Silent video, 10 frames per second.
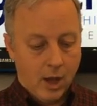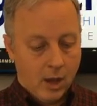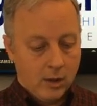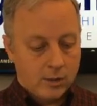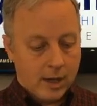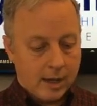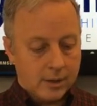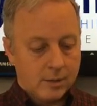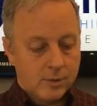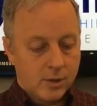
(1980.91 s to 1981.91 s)
whose
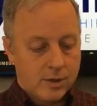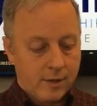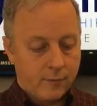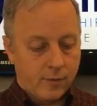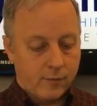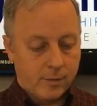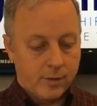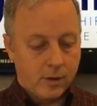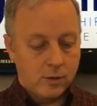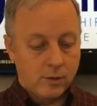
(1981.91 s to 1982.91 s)
customs are different from
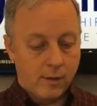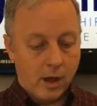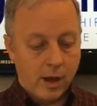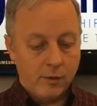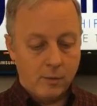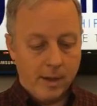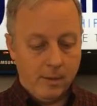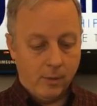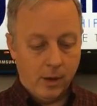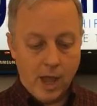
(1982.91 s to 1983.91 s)
those of all other people,